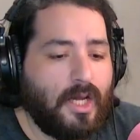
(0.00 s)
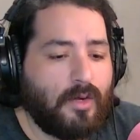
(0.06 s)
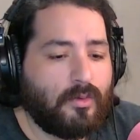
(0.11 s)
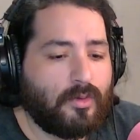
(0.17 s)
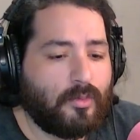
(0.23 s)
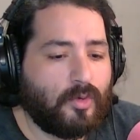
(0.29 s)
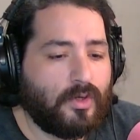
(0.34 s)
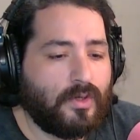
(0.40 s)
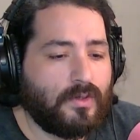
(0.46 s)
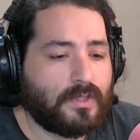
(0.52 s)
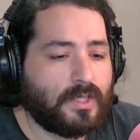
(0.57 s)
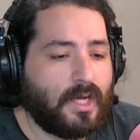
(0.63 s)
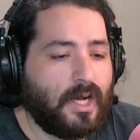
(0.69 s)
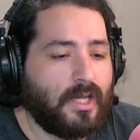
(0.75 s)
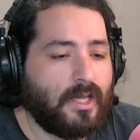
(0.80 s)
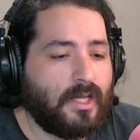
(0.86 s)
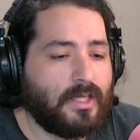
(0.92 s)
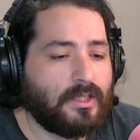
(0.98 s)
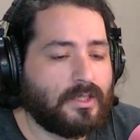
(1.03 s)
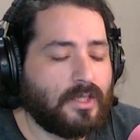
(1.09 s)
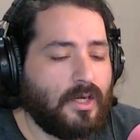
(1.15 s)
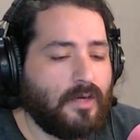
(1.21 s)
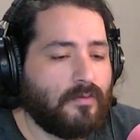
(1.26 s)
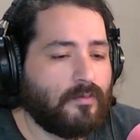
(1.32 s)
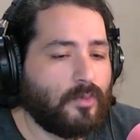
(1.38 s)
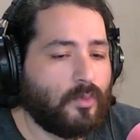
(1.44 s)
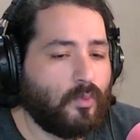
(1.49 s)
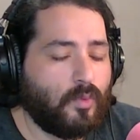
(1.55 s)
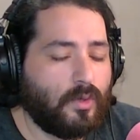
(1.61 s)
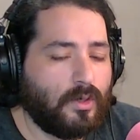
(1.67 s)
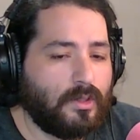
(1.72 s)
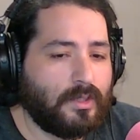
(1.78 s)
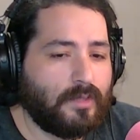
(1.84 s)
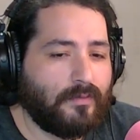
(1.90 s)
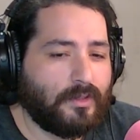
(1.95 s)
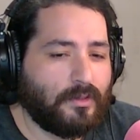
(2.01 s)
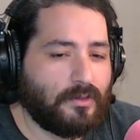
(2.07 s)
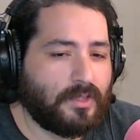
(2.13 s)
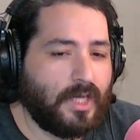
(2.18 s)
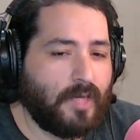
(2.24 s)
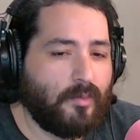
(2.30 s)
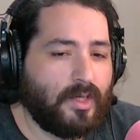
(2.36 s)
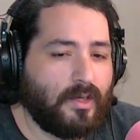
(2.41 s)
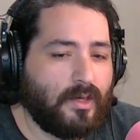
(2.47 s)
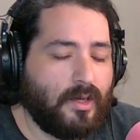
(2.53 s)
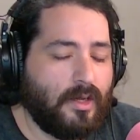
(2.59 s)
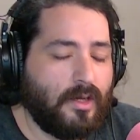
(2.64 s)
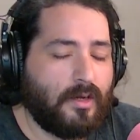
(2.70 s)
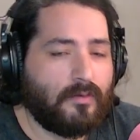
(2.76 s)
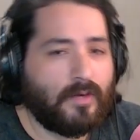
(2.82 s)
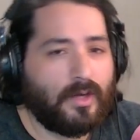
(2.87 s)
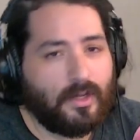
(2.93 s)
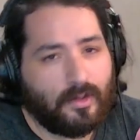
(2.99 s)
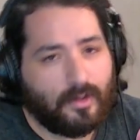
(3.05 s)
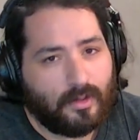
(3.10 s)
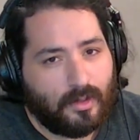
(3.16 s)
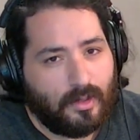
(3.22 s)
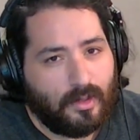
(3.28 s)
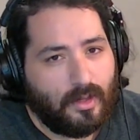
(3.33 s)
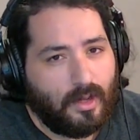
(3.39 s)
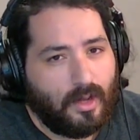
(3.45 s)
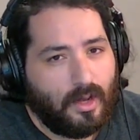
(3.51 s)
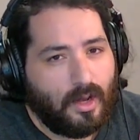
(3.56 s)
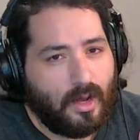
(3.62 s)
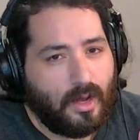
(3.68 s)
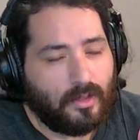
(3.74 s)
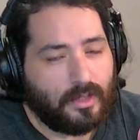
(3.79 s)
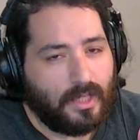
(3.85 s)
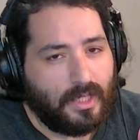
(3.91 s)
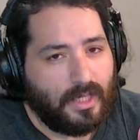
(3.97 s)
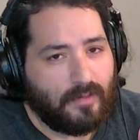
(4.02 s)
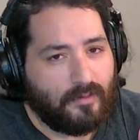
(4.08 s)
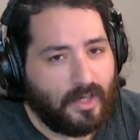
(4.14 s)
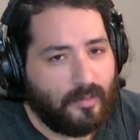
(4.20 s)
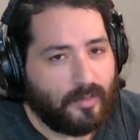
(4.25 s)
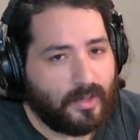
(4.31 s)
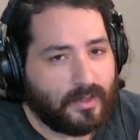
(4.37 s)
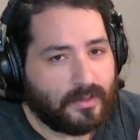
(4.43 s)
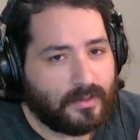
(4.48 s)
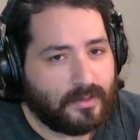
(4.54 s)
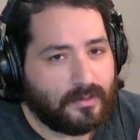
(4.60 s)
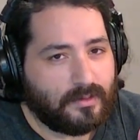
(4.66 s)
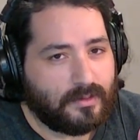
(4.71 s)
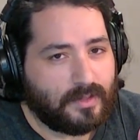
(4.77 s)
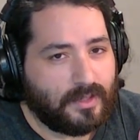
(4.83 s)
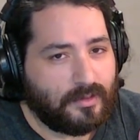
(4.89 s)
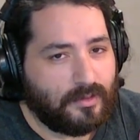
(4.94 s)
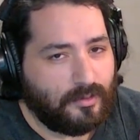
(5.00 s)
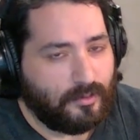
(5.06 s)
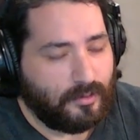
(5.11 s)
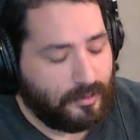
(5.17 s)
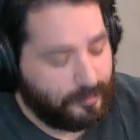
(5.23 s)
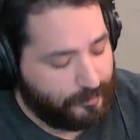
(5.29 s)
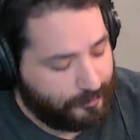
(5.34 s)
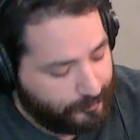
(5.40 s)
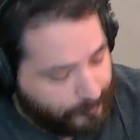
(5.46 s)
with more news and highlights from the world of entertainment right here on the Evening Buzz. Stay tuned.